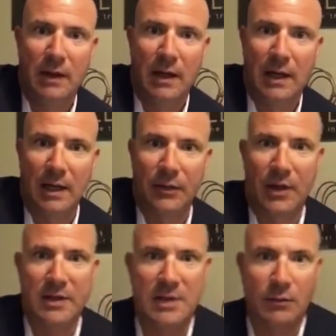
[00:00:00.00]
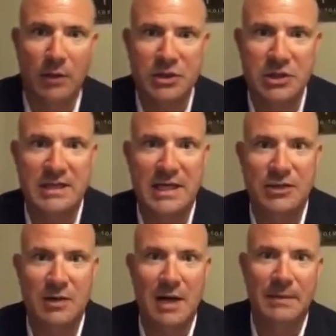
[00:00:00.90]
Thoughts on Russian debt
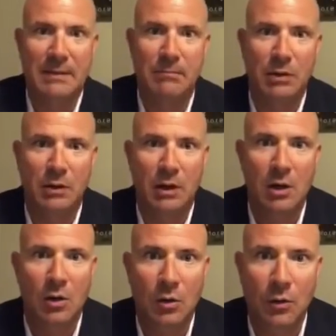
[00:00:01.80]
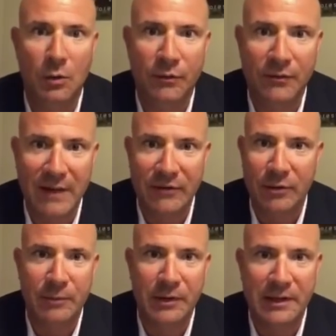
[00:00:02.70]
dropping below
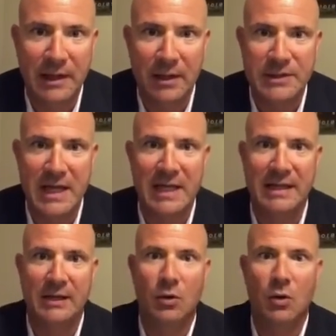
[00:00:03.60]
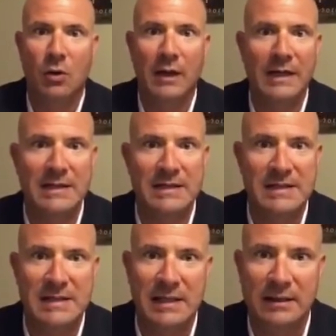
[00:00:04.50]
$500 billion, adding gold. I didn't
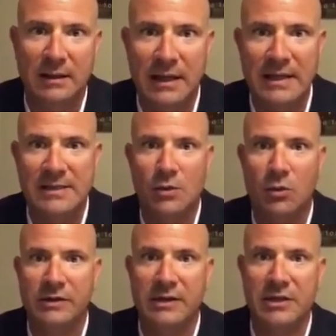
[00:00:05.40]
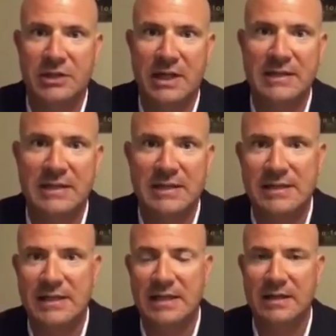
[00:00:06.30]
see the latest gold edition. I did
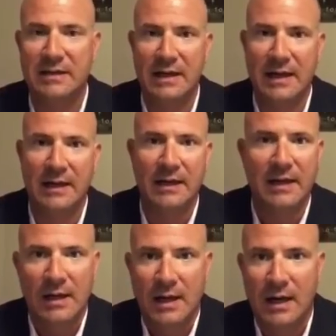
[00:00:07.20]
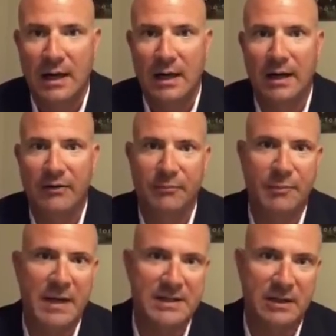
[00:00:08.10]
see that they have
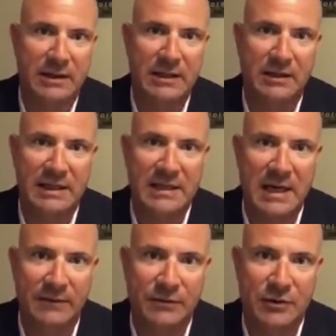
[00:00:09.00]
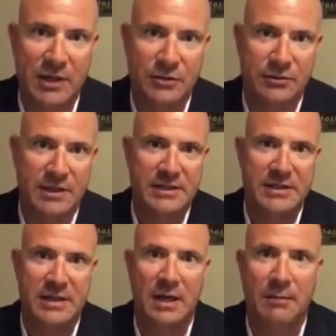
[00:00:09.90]
basically cleaned out of
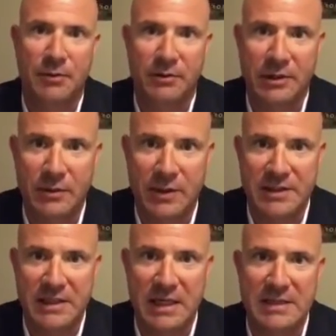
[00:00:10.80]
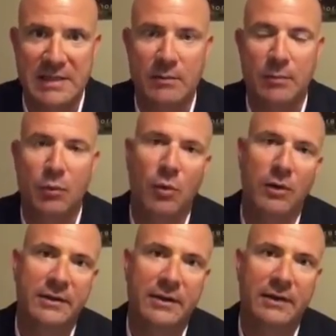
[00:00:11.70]
treasuries per the USTIC
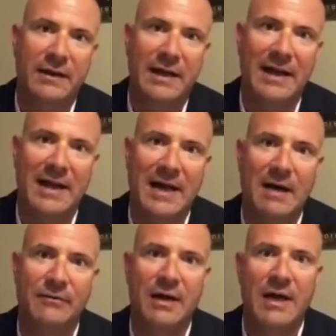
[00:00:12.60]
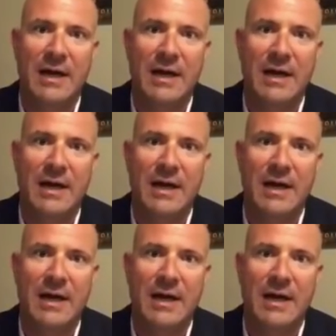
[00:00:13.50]
report, and that they have